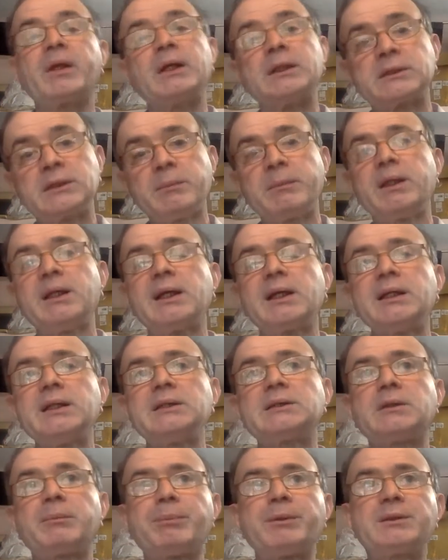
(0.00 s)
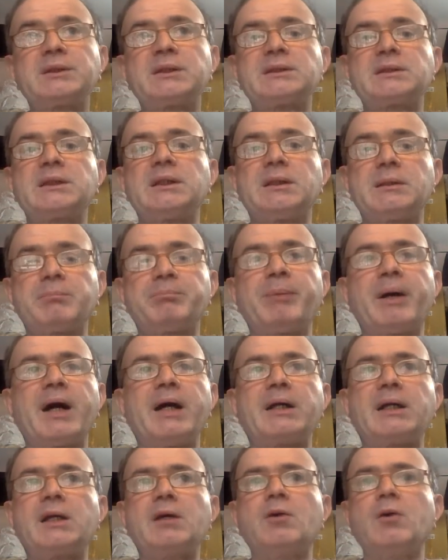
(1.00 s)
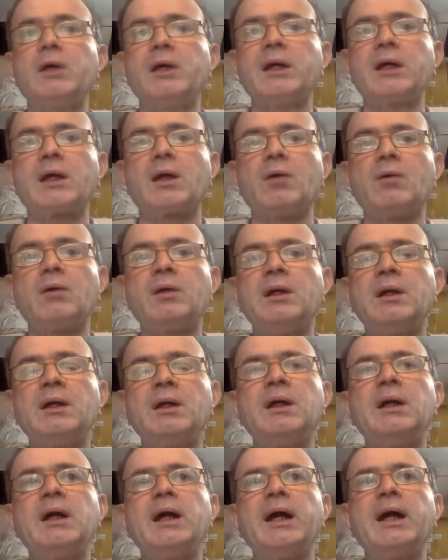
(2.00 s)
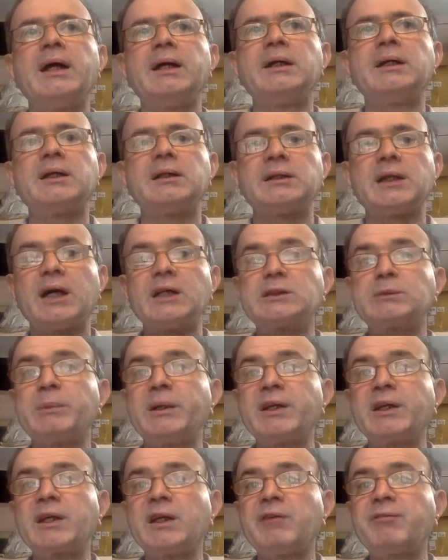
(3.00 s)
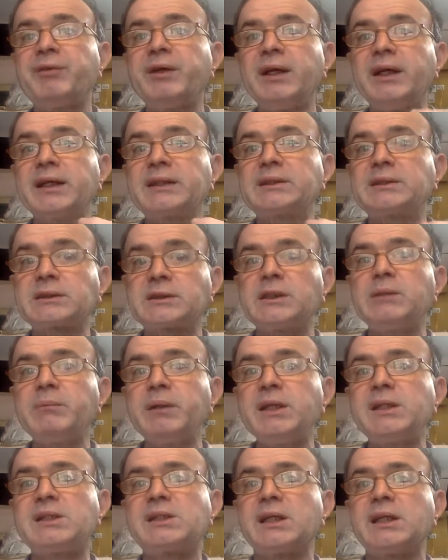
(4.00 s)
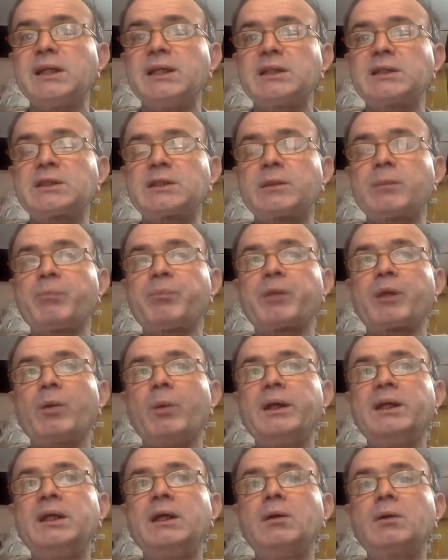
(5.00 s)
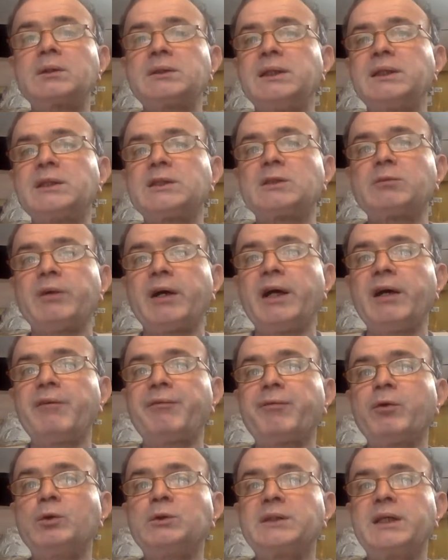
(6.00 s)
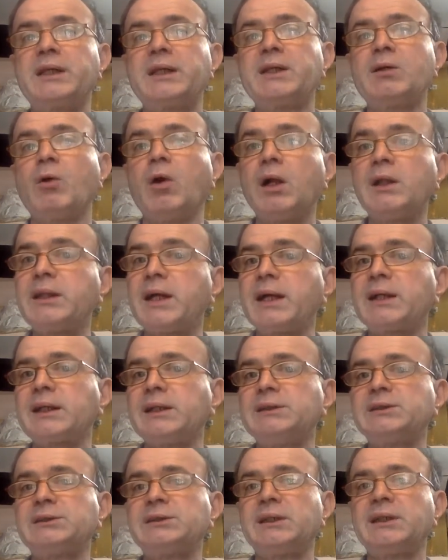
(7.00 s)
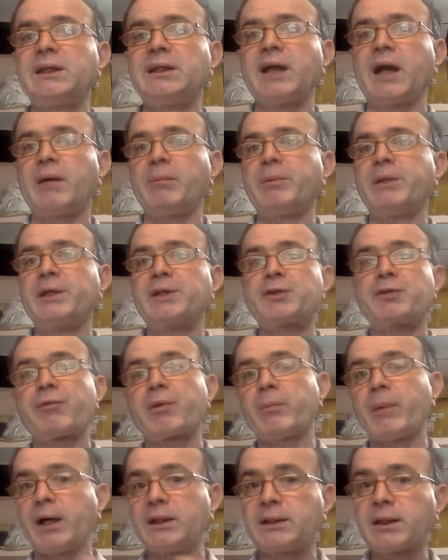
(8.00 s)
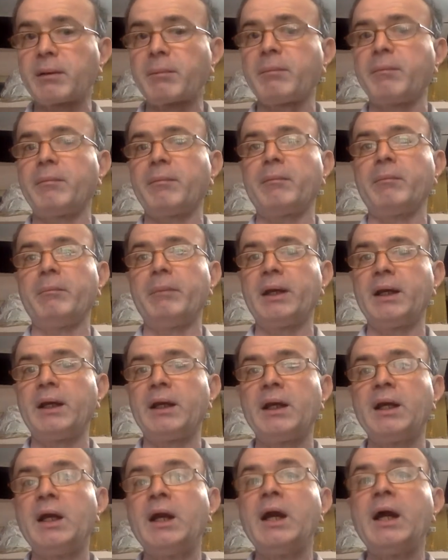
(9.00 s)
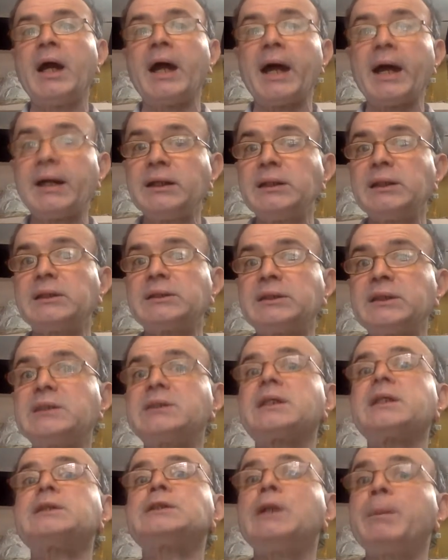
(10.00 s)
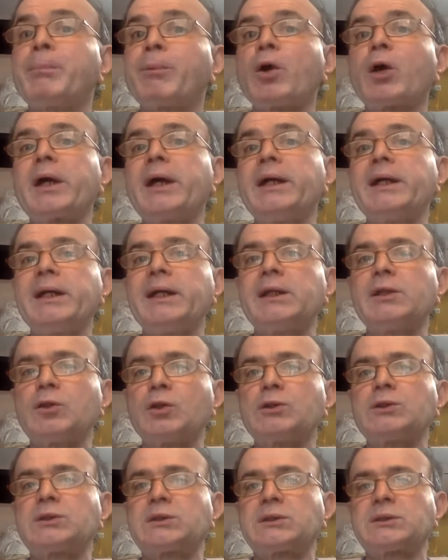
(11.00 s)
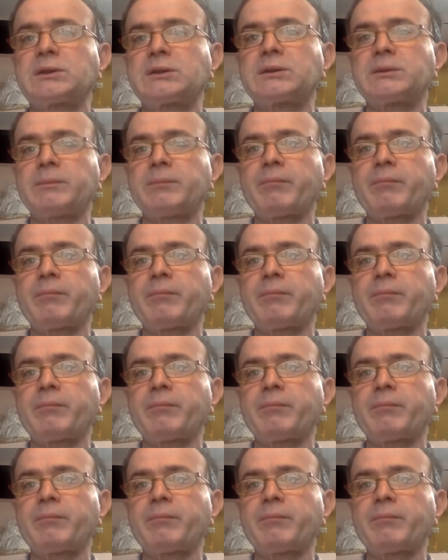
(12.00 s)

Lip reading: Similarly, suppose there's a party going around and the husband can feel extremely jealous when he looks at his wife who's getting all the attention and admiration from other men, and she's reciprocating those